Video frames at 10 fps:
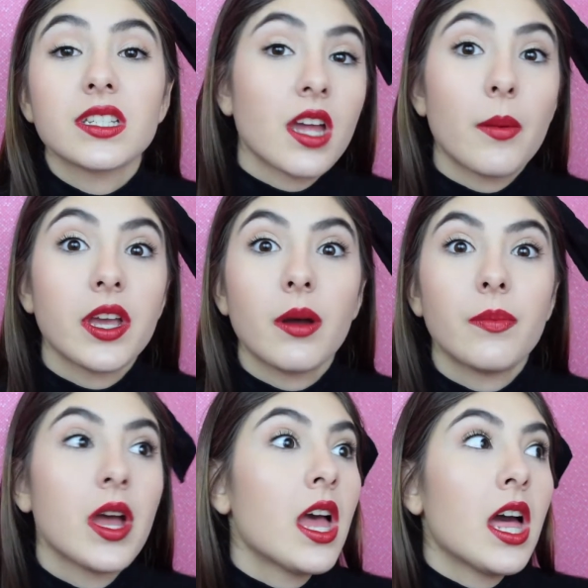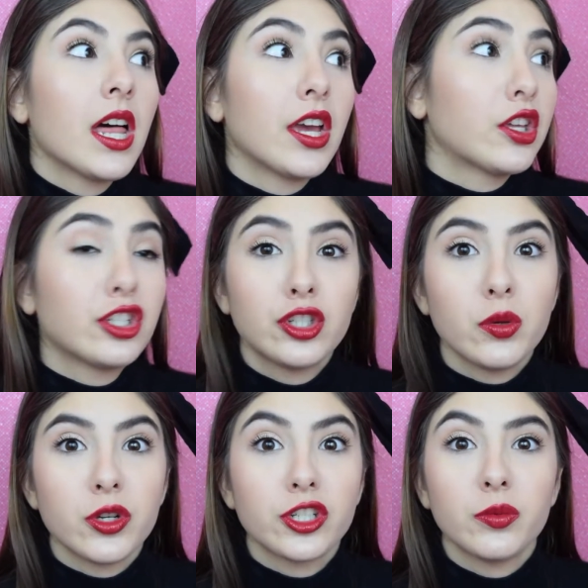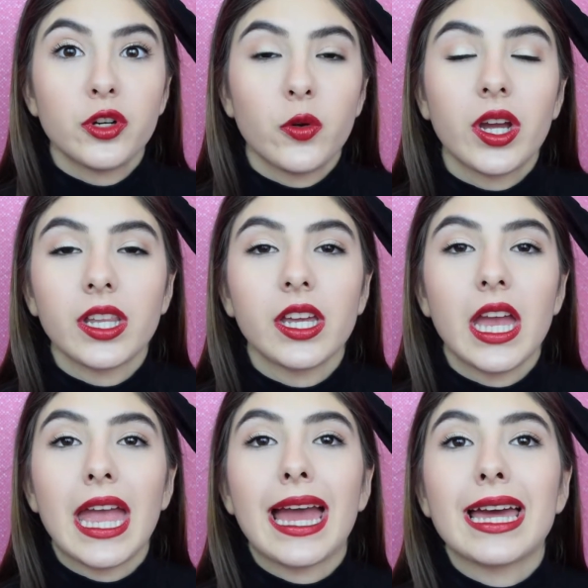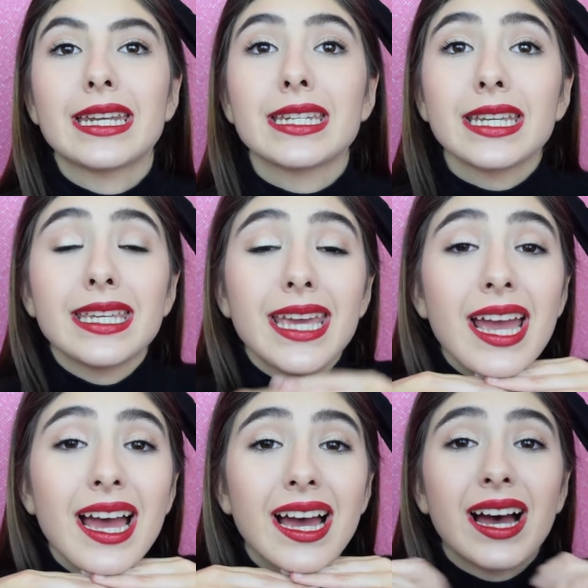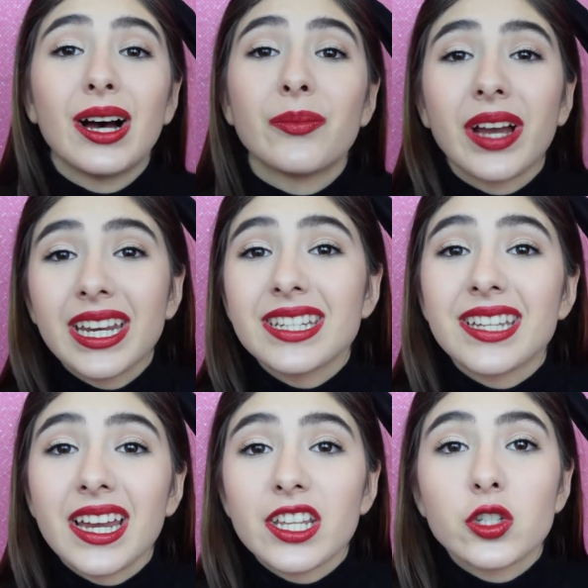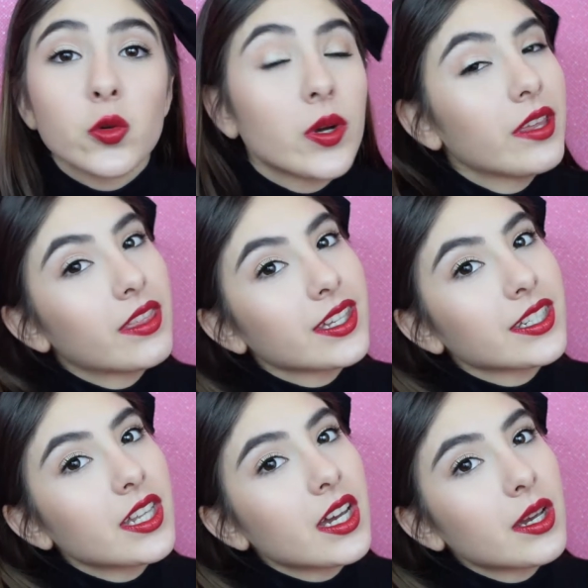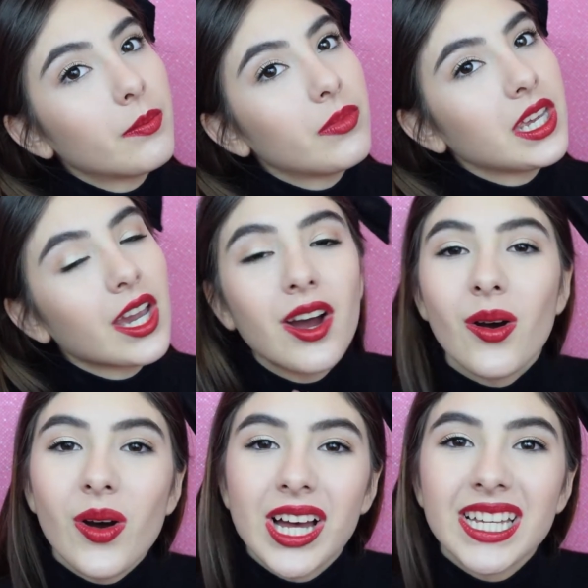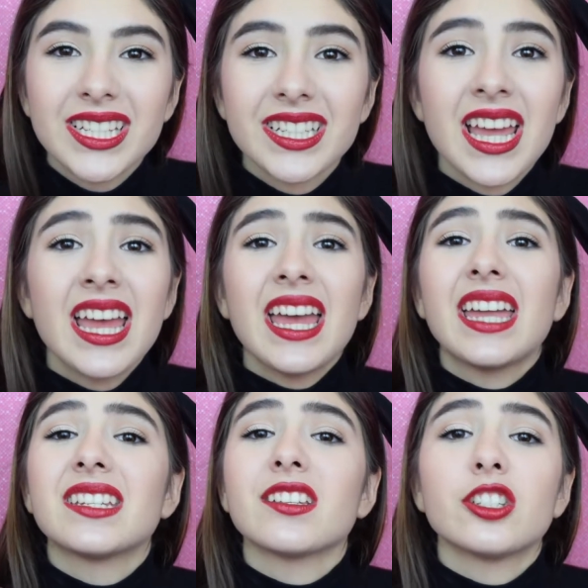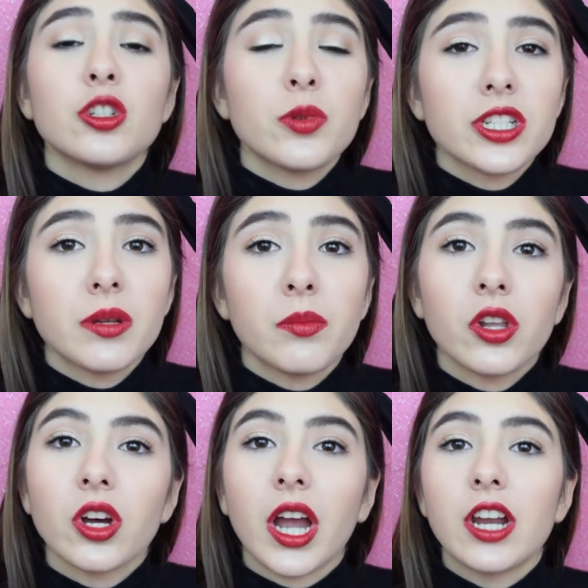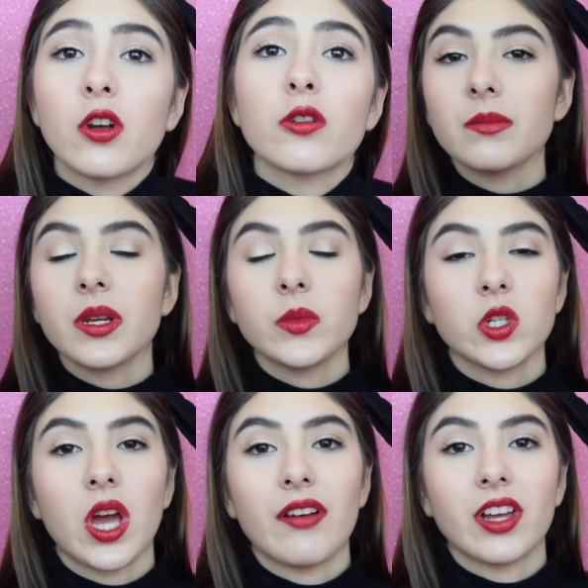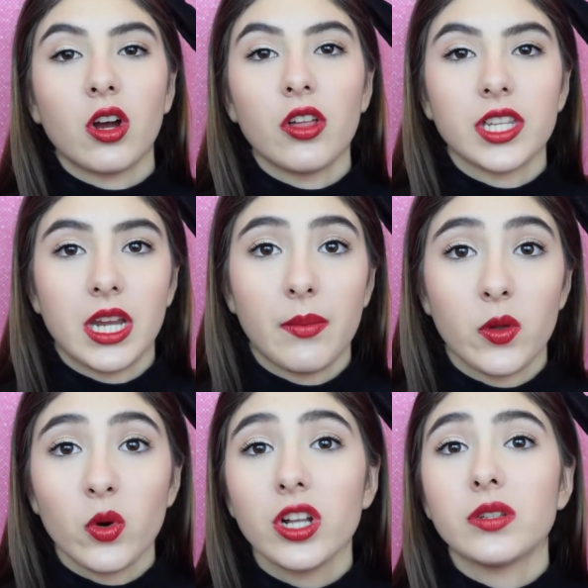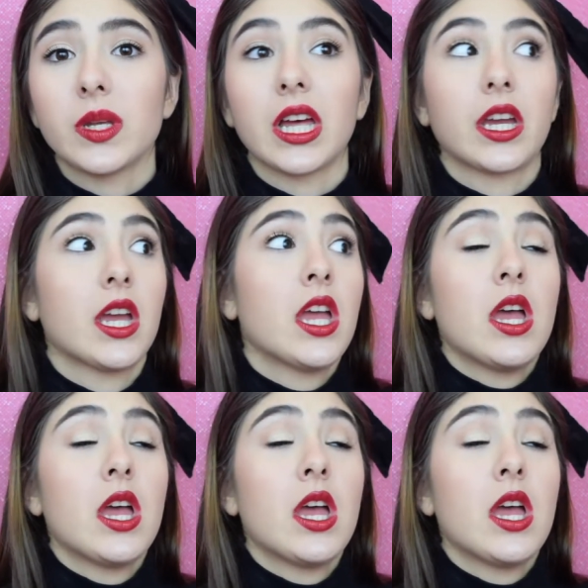is coming up like super, super quickly. And yeah, um, I decided to create this look because it is a super simple look. I know sometimes you don't have like all the time in the world to be like